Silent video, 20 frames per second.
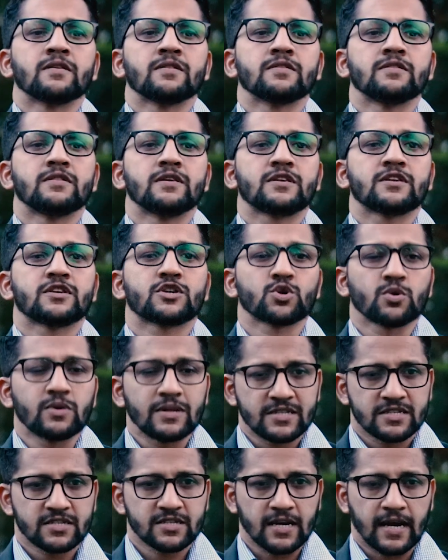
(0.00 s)
The
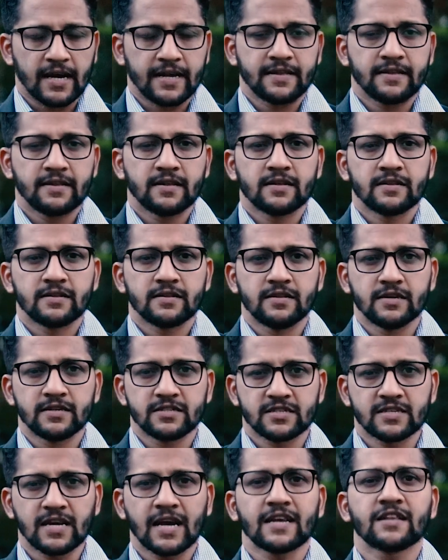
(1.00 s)
12th sign, the
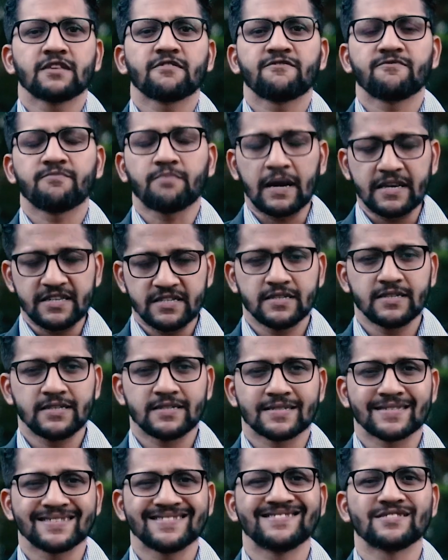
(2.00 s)
sign of
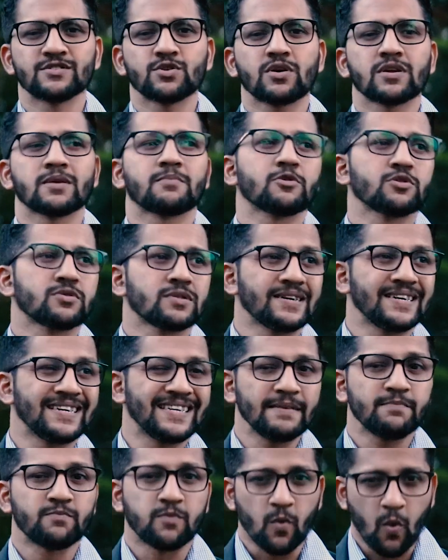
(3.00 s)
Pisces, is all about the
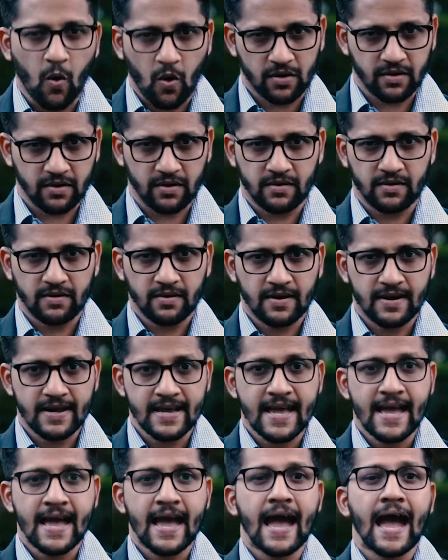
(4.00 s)
deep water,
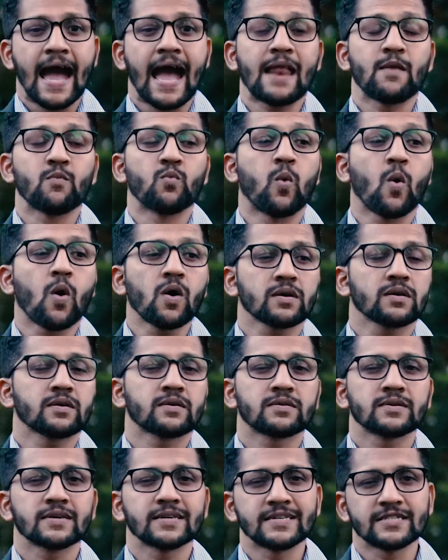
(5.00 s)
and
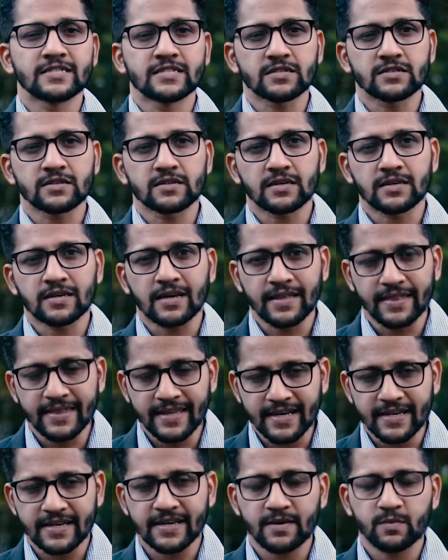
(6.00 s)
water is
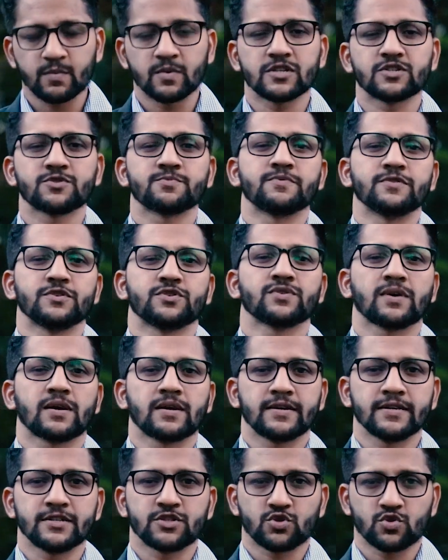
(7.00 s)
connected with
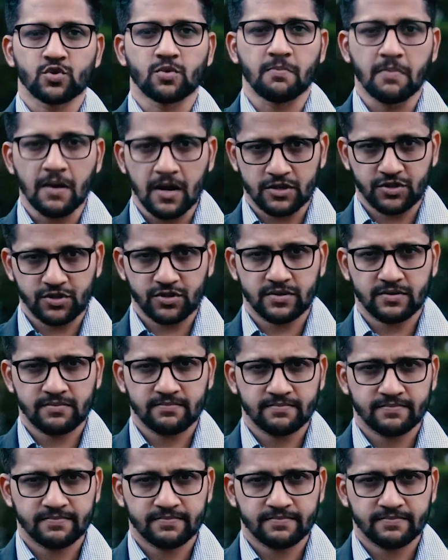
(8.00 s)
spirituality so much.